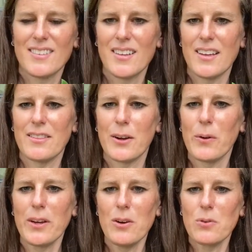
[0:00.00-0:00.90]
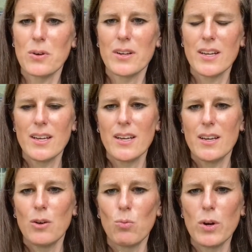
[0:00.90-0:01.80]
And there we go.
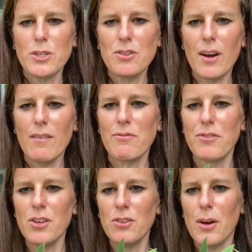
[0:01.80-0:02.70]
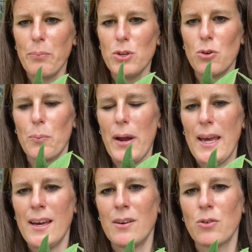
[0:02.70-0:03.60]
Once you have filled up your
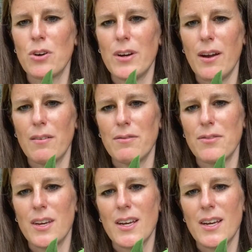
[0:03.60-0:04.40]
pan or have